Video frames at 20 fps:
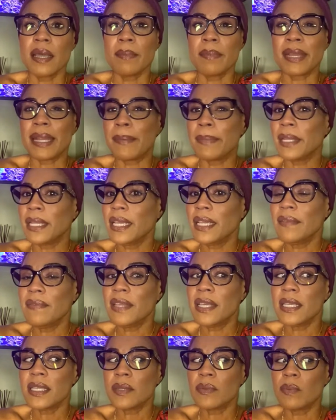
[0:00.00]
But I believe
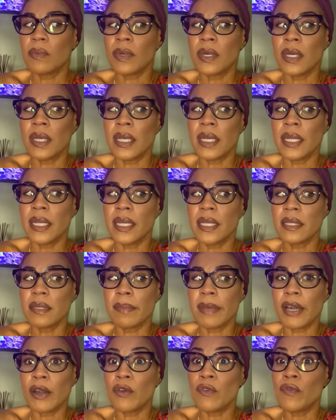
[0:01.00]
this one is
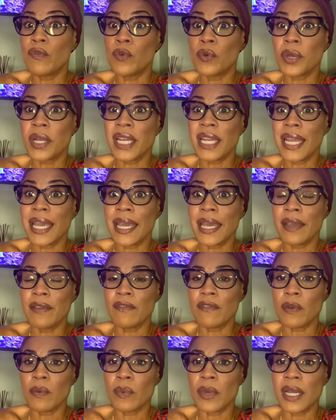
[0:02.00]
about 49
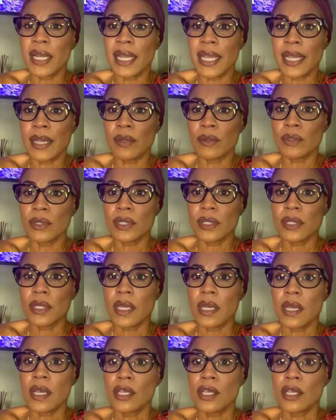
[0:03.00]
for 1 ounce.